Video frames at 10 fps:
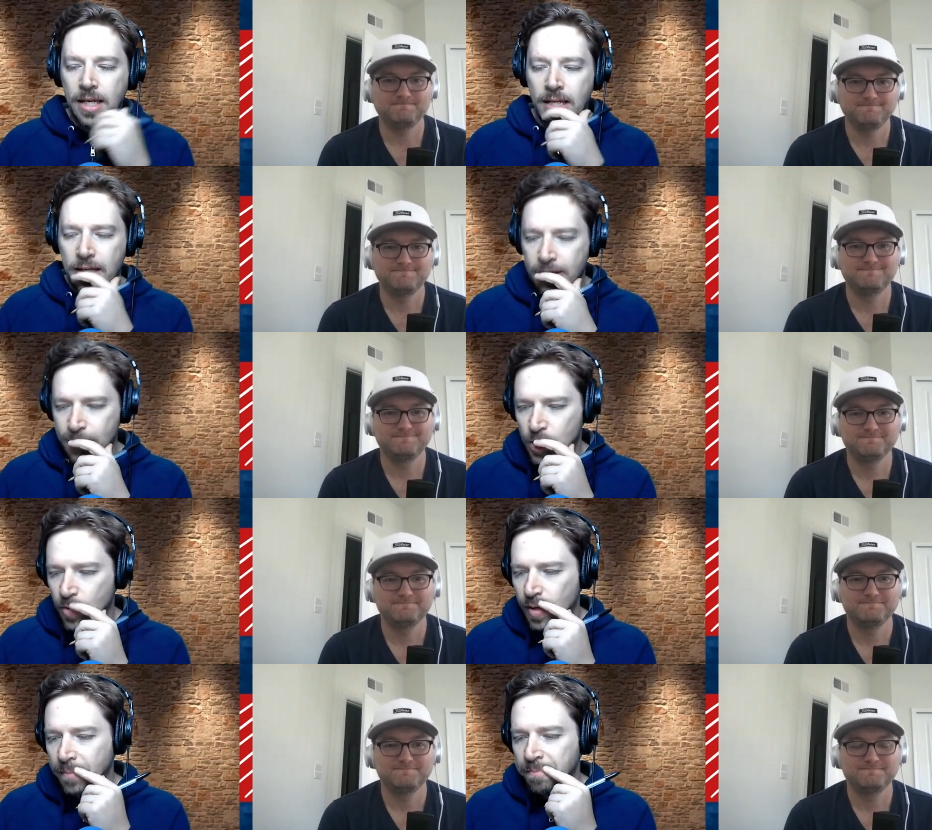Speaker 1: in
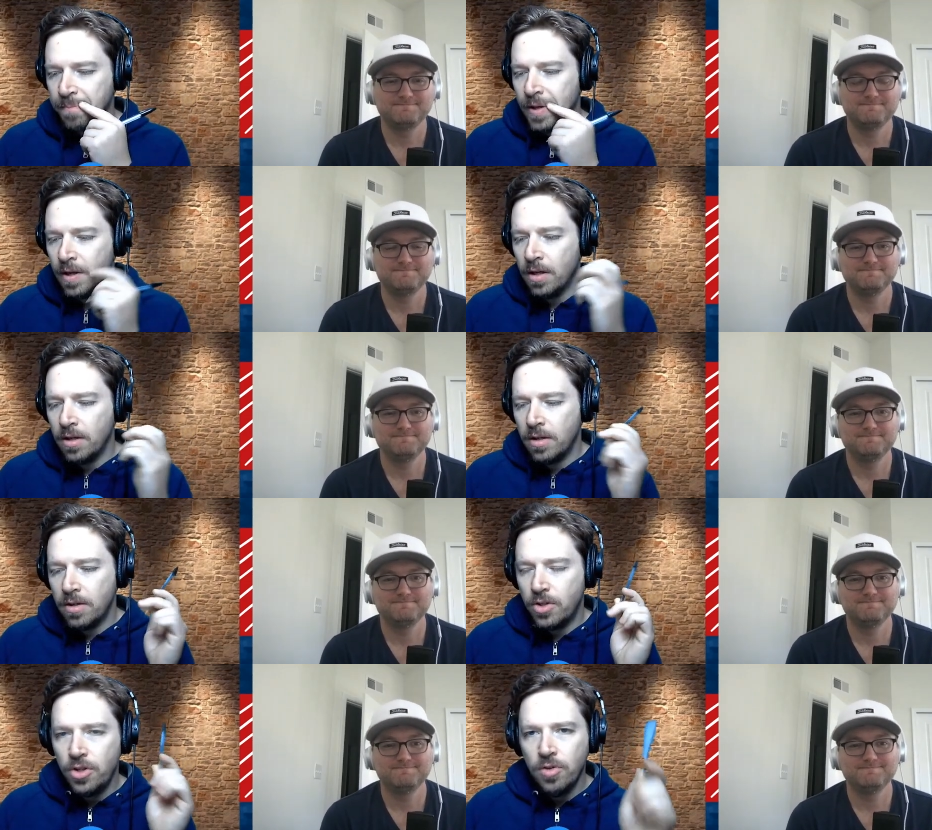history,
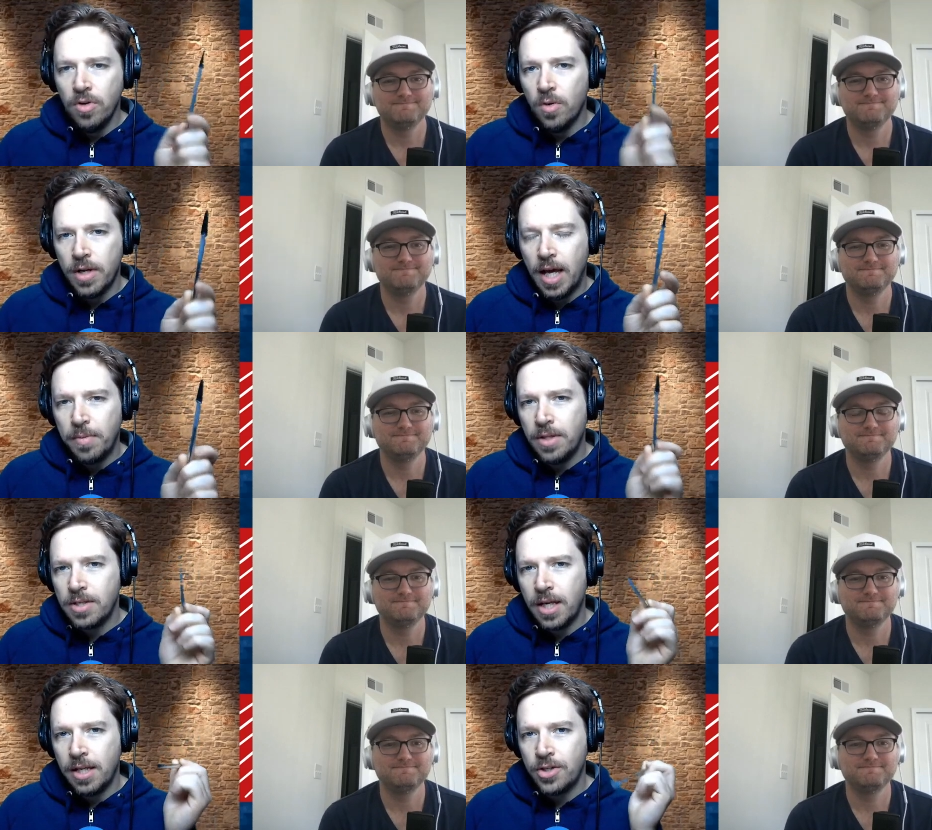do you know what happened this
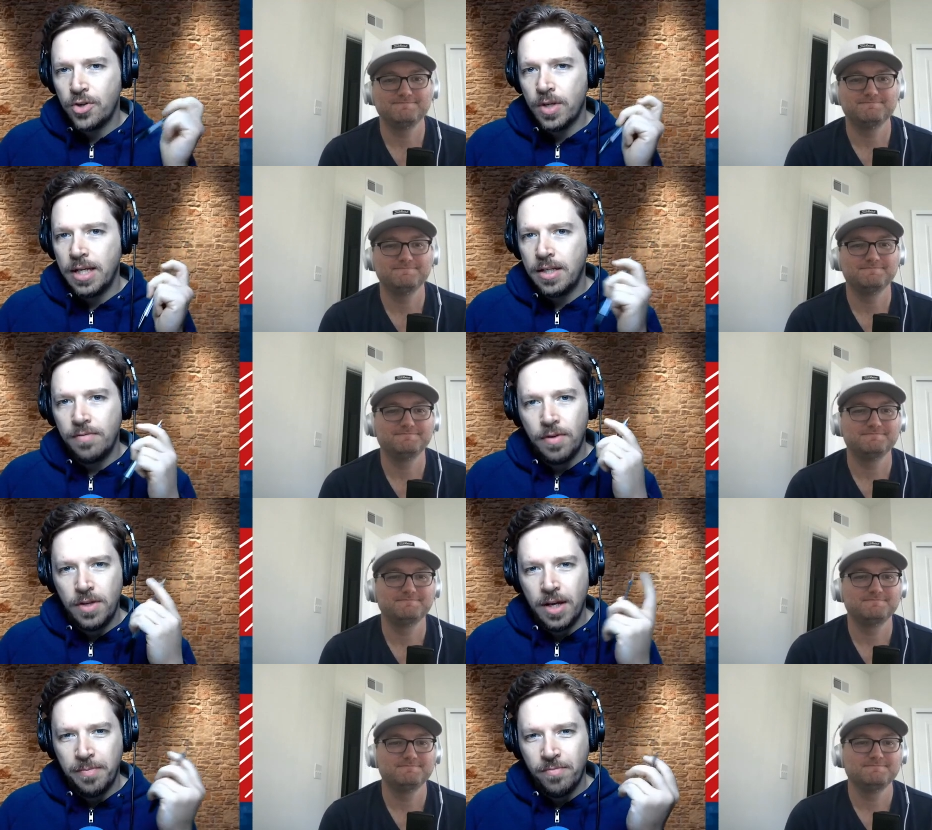day in history in
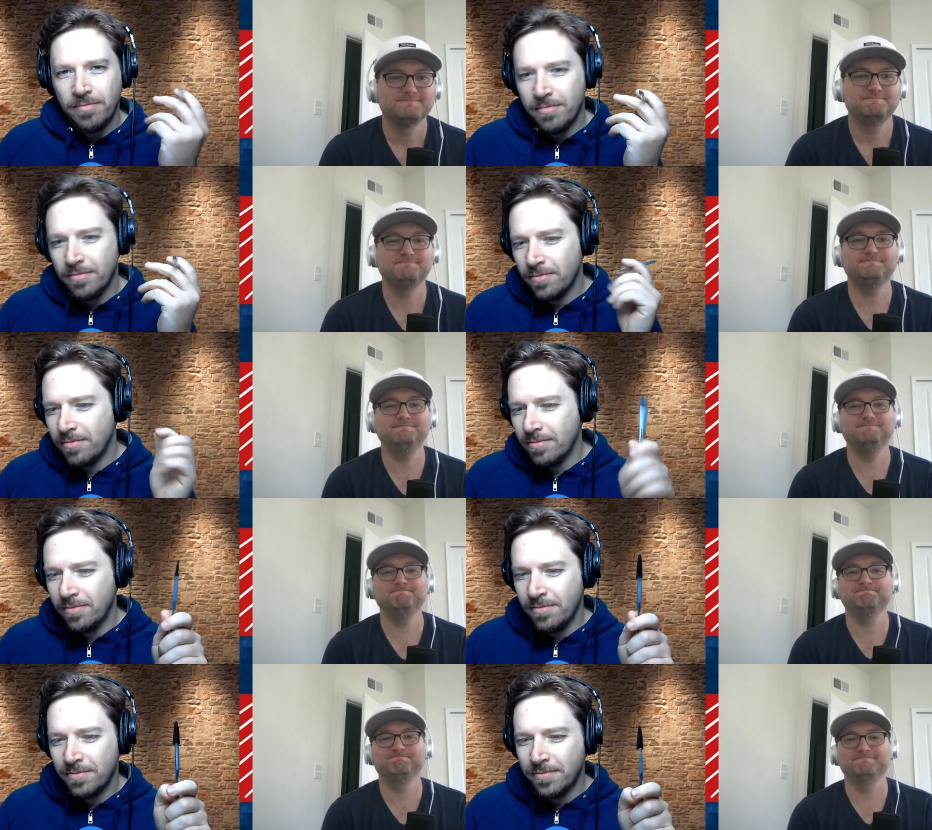1858?
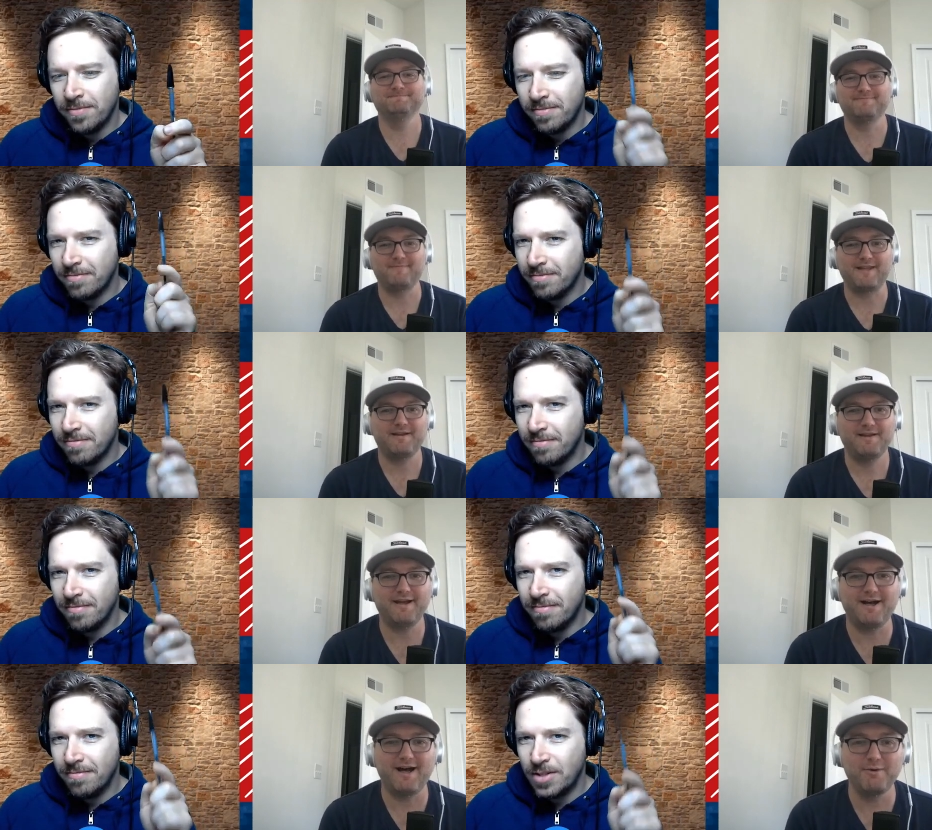Hmm.
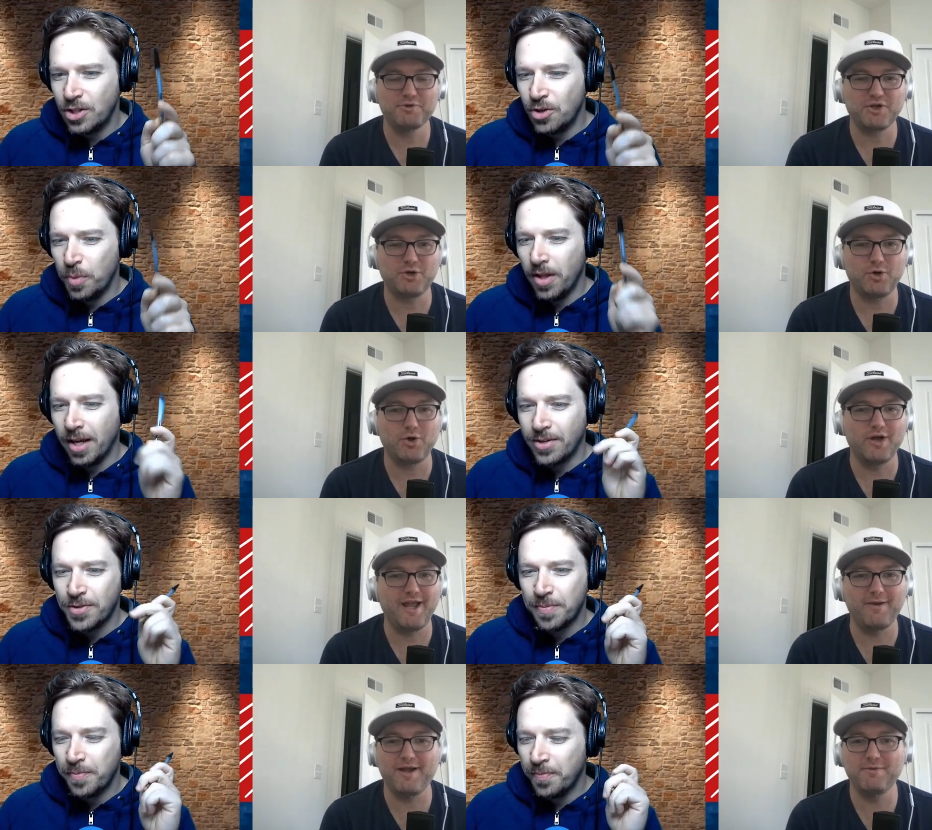
Speaker 2: Uh, it, was cold,
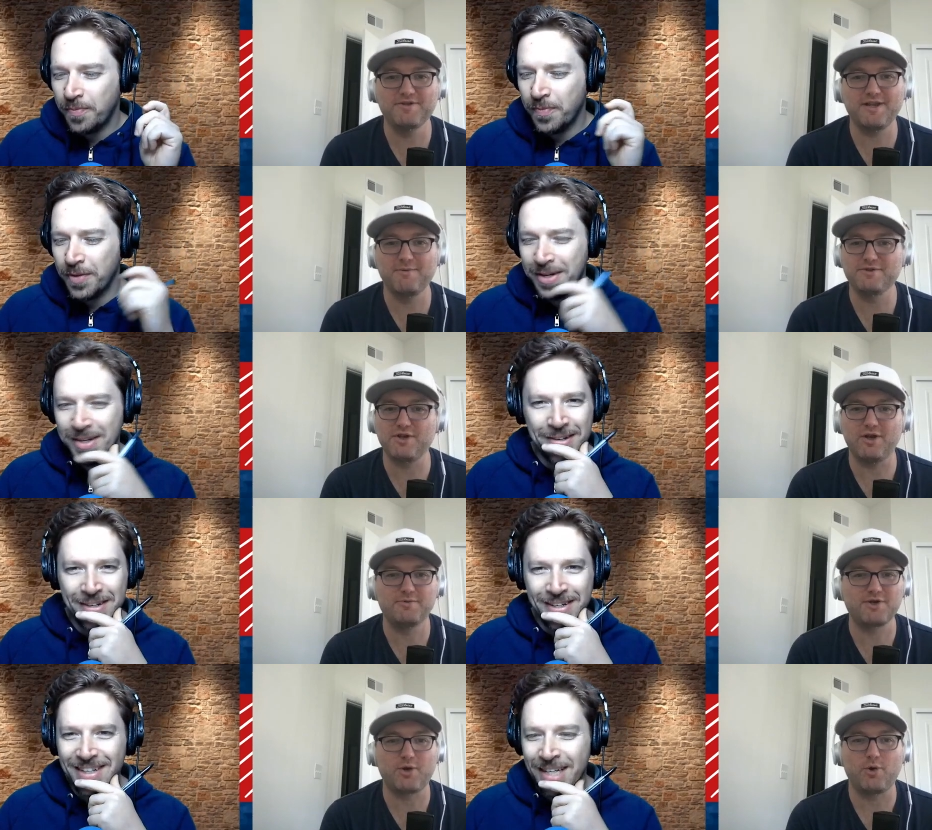it, it, was it was a it
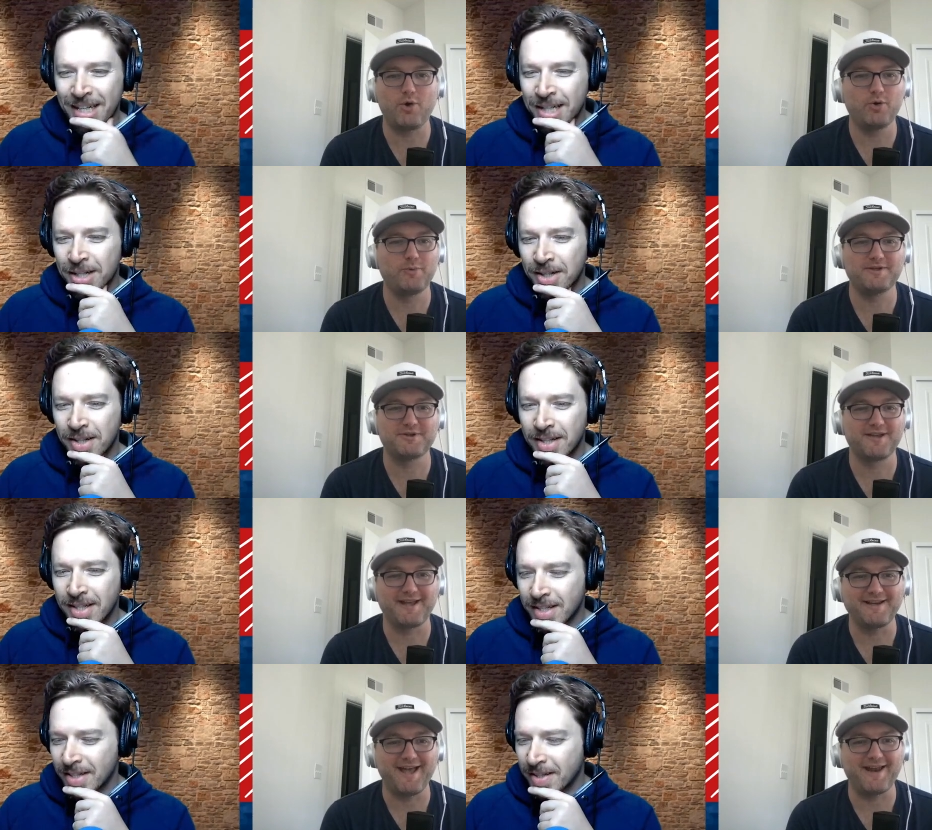was a cold winter
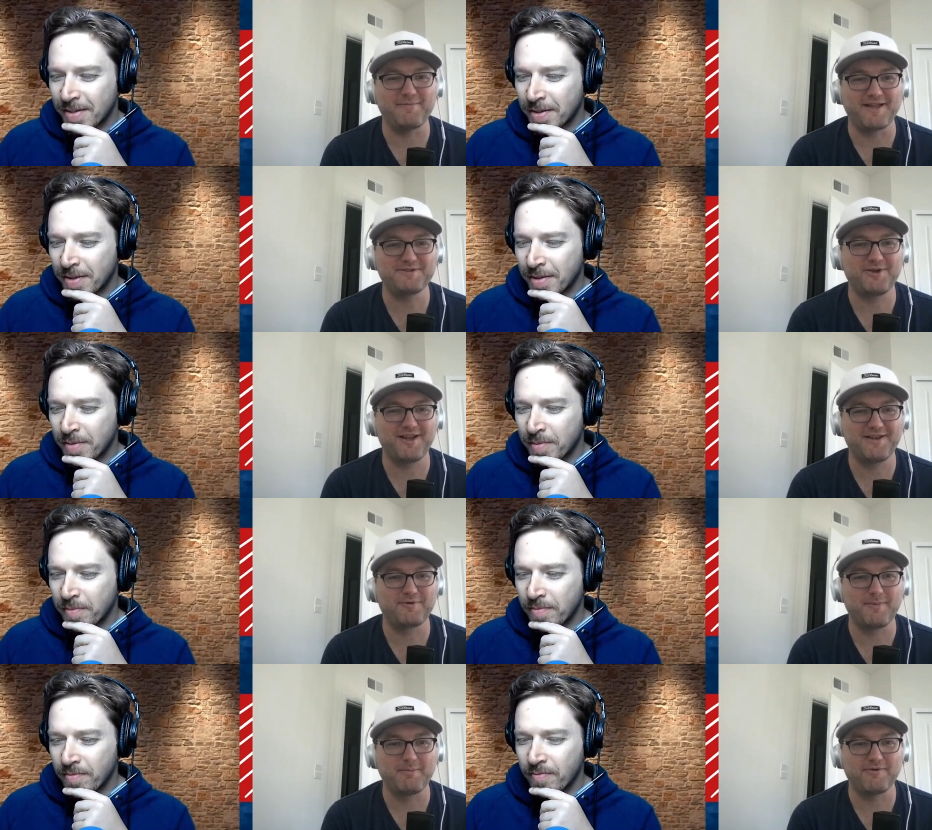night, Adam. That's all I can
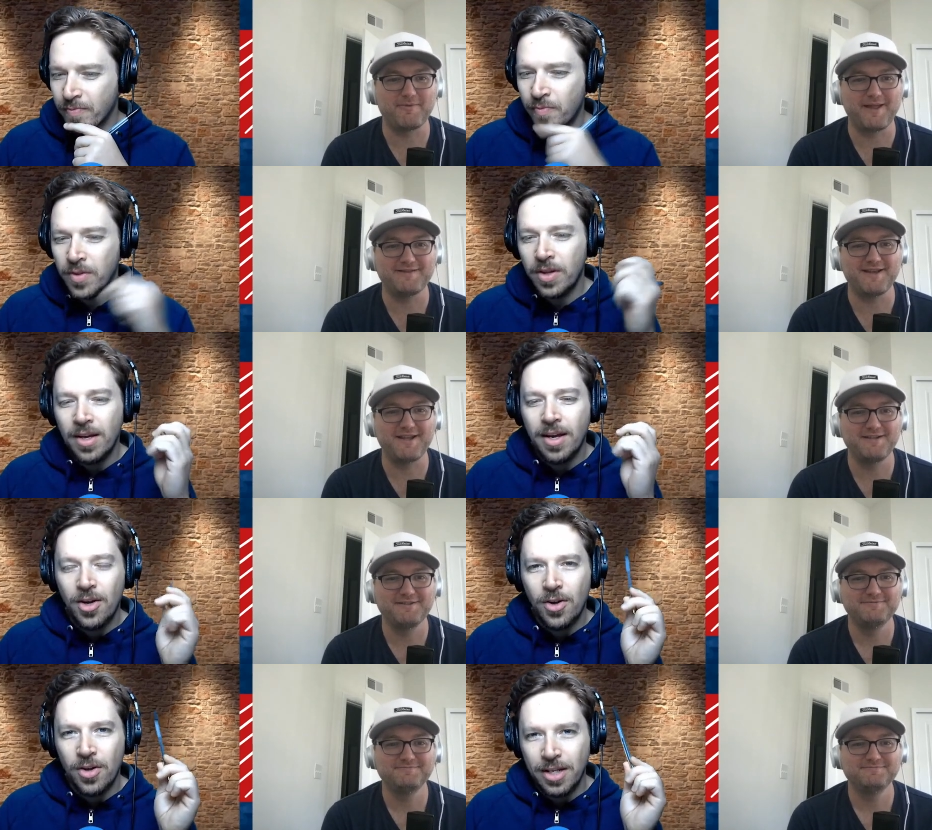remember from that day.
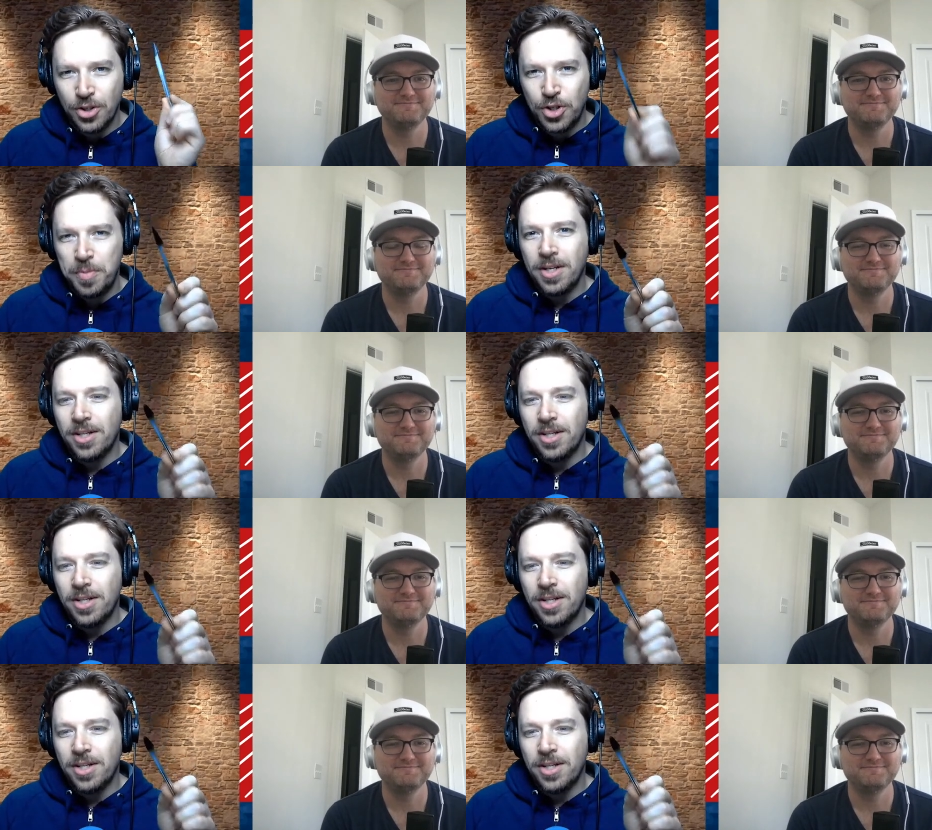
Speaker 1: And just to be